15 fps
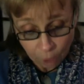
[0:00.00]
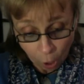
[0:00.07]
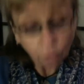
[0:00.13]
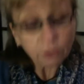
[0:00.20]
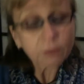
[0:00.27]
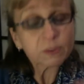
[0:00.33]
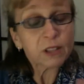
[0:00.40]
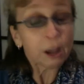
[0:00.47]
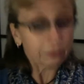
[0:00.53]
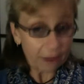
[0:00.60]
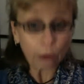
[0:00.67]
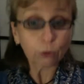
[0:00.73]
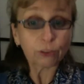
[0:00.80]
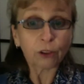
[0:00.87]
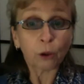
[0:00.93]
hold himself
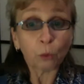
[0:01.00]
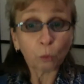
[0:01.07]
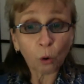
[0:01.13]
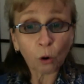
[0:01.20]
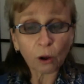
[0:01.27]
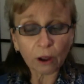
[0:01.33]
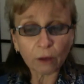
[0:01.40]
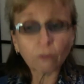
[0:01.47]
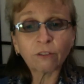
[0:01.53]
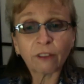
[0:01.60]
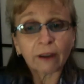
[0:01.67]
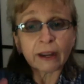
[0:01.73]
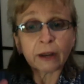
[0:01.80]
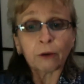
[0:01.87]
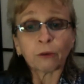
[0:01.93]
and also walk very